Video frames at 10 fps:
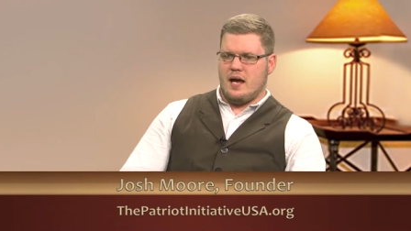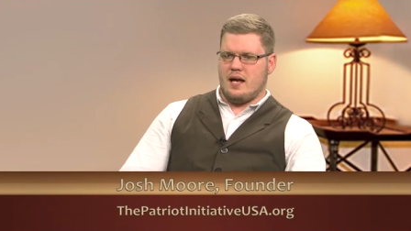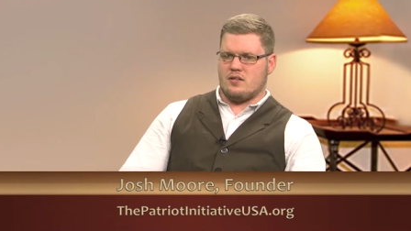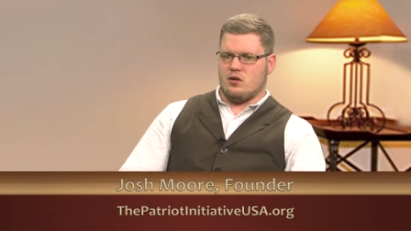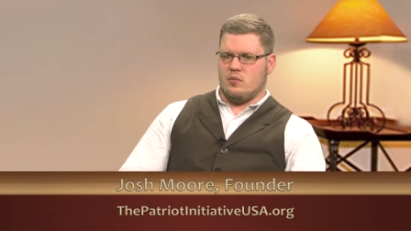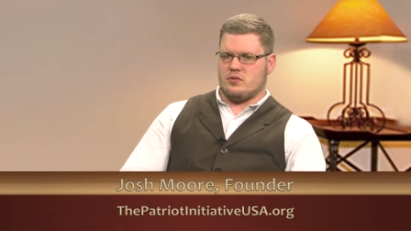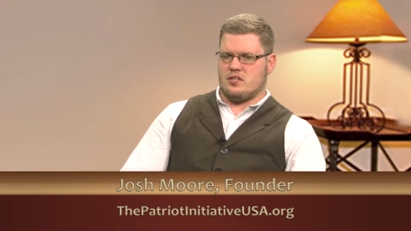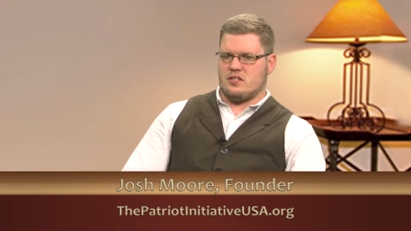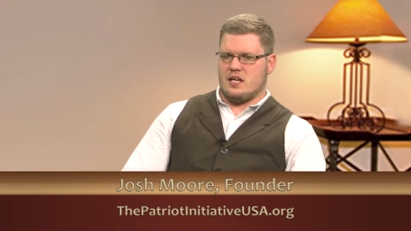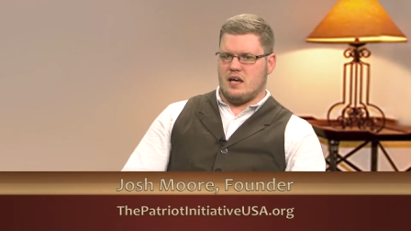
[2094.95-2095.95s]
it's
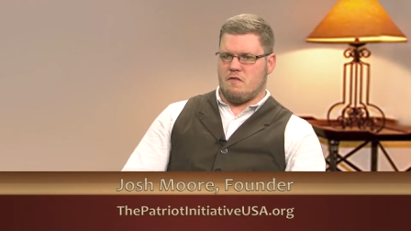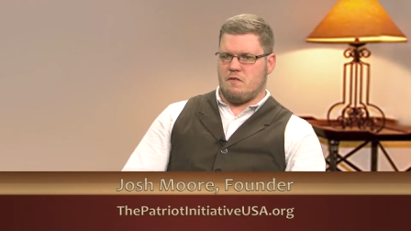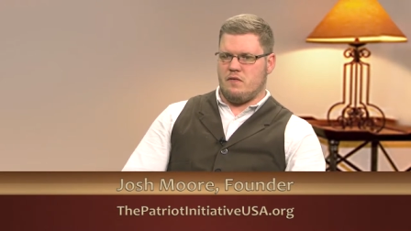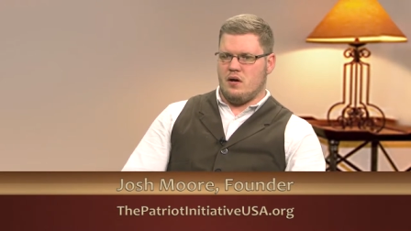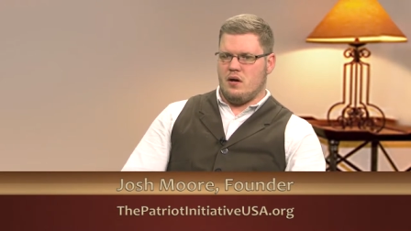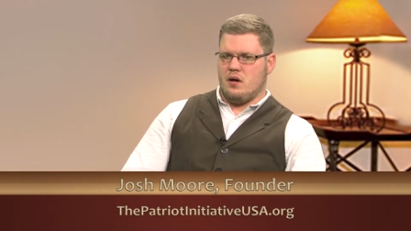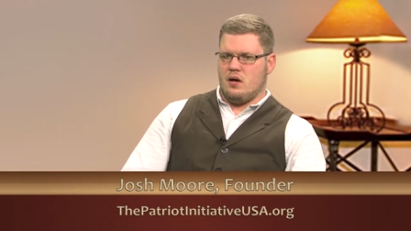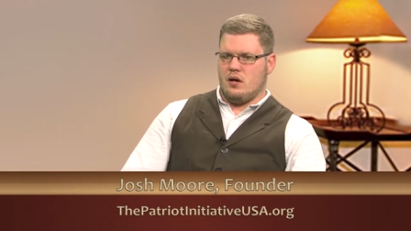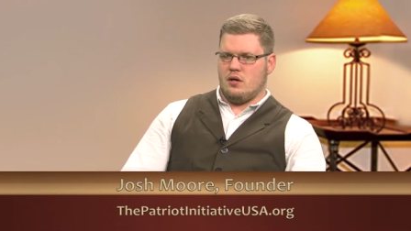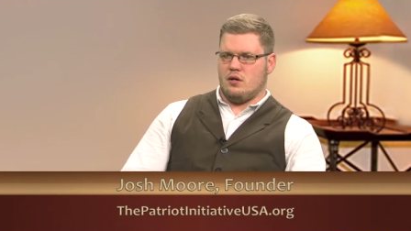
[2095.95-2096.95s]
almost as if,
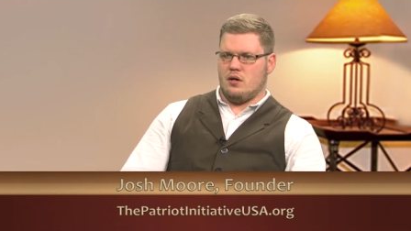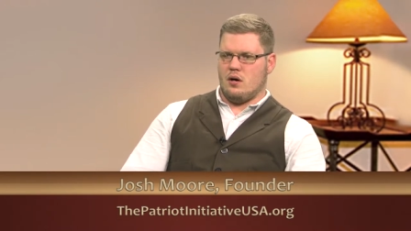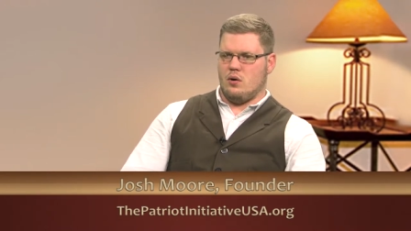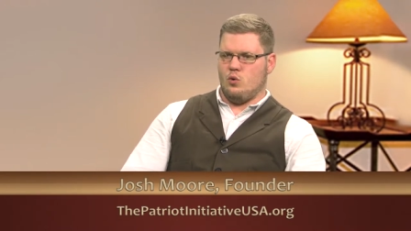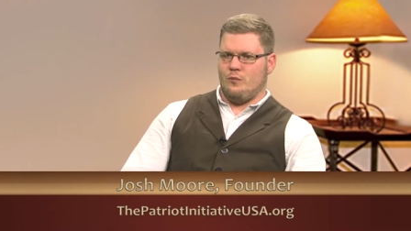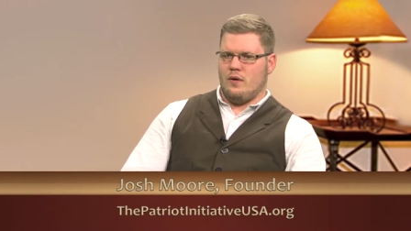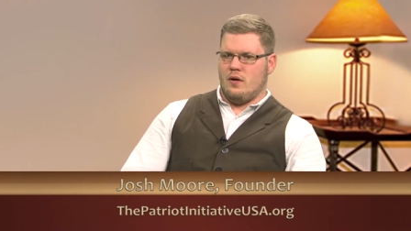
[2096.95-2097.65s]
you know,